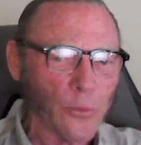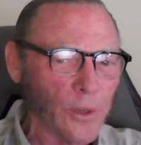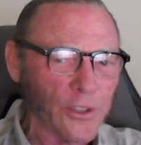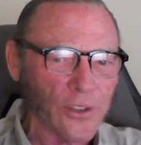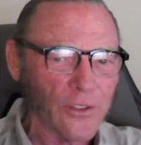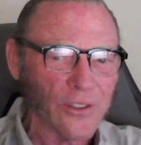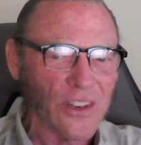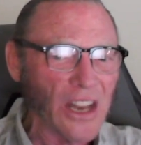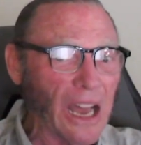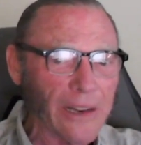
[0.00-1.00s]
which is
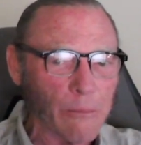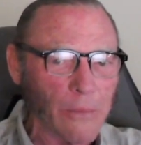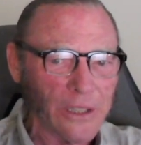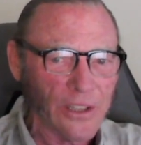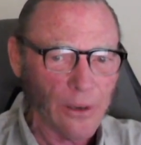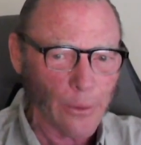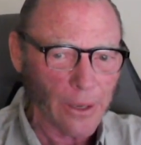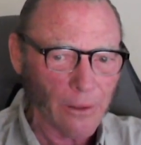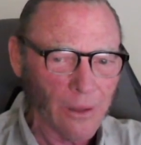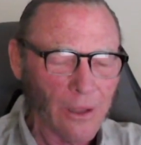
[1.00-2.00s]

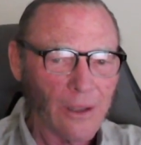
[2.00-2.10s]
non-material.